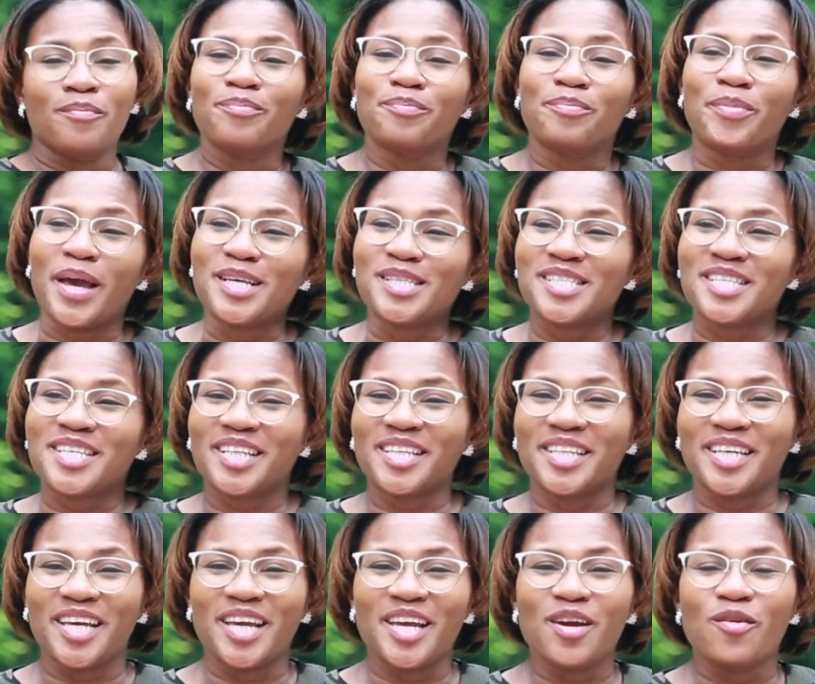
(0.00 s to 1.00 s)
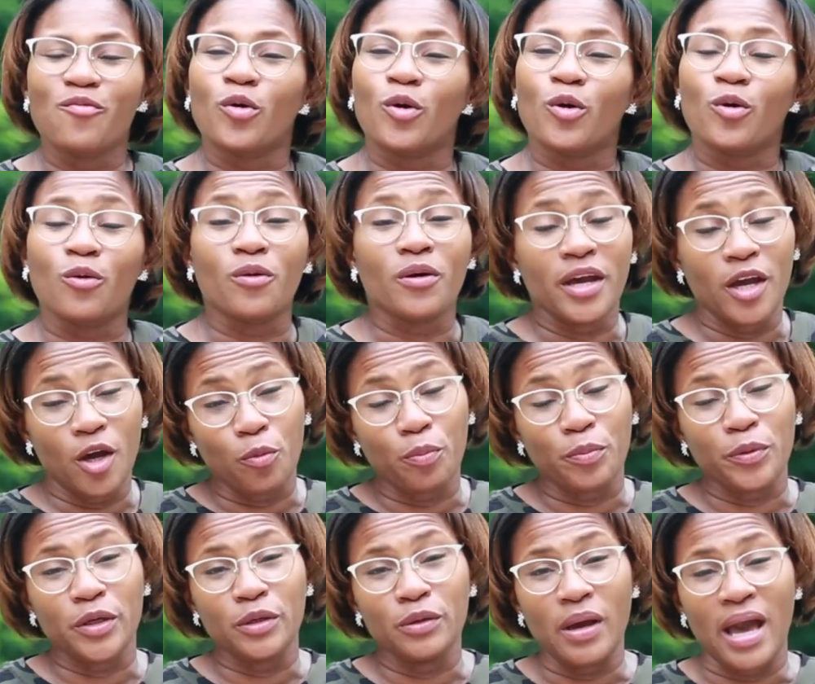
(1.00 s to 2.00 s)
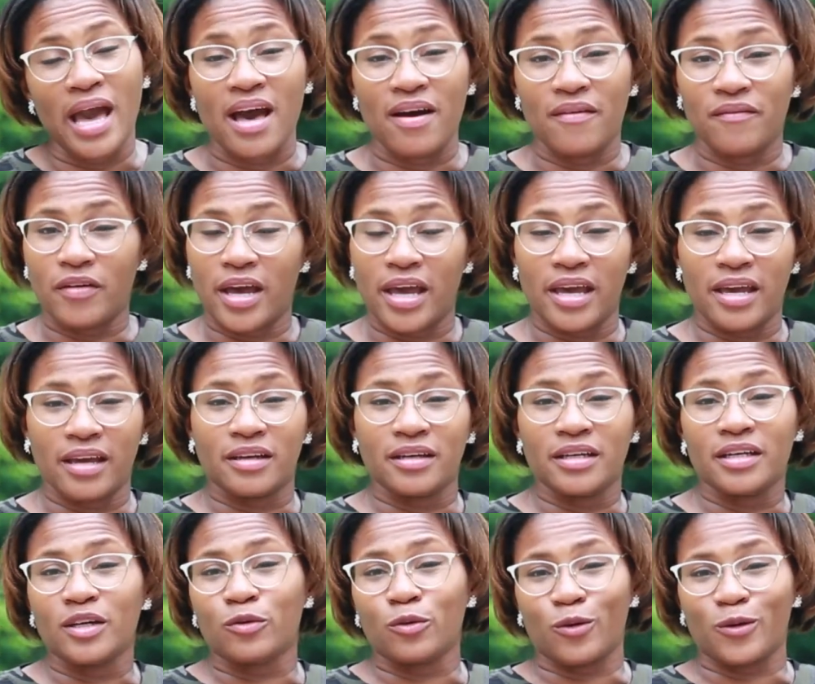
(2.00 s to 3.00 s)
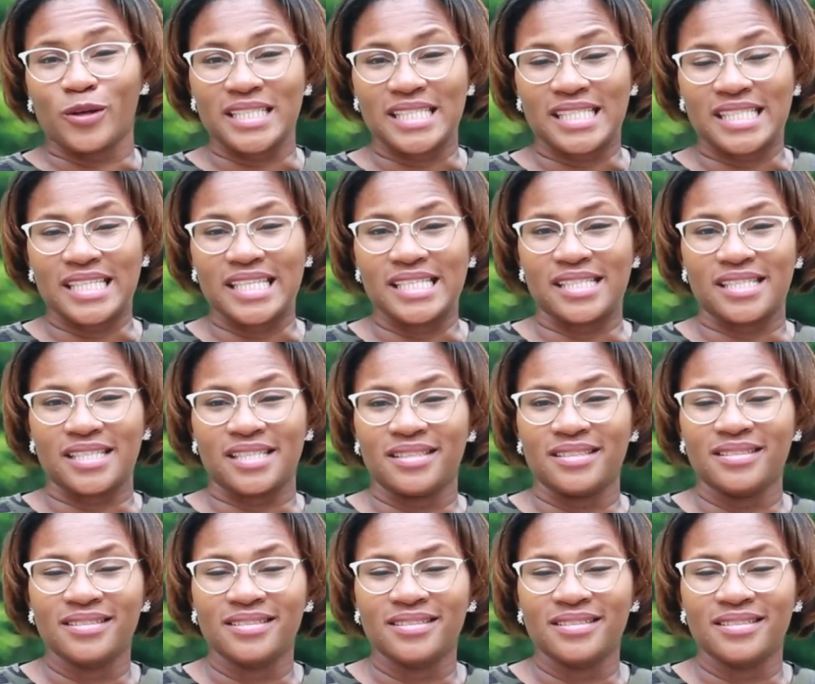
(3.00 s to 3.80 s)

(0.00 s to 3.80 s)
basically will help you have a good growing season.